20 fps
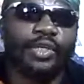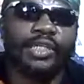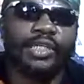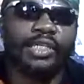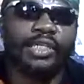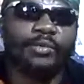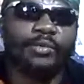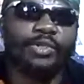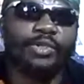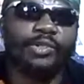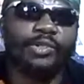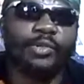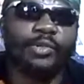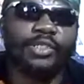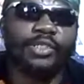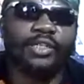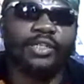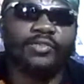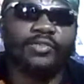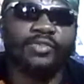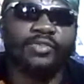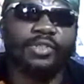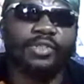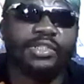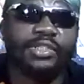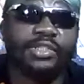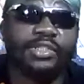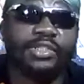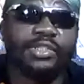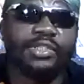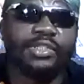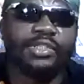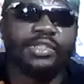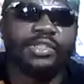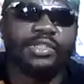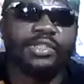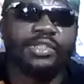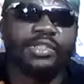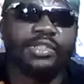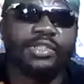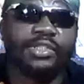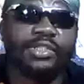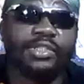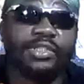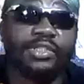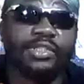if you know anything about special forces,